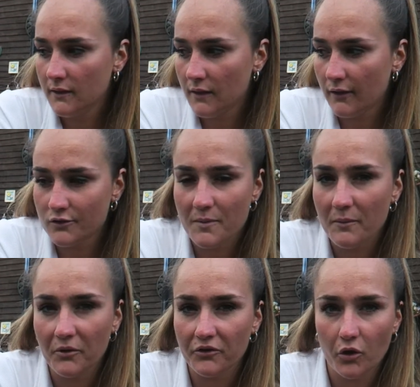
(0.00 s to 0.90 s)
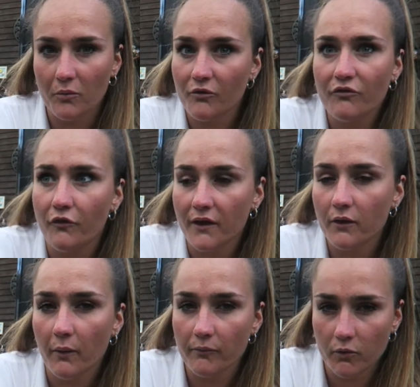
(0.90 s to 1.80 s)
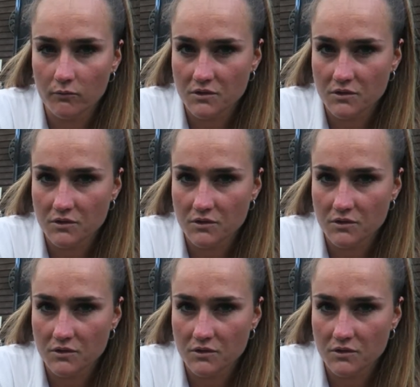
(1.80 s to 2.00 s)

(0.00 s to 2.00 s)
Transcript: Like, there's people out there with fully equipped home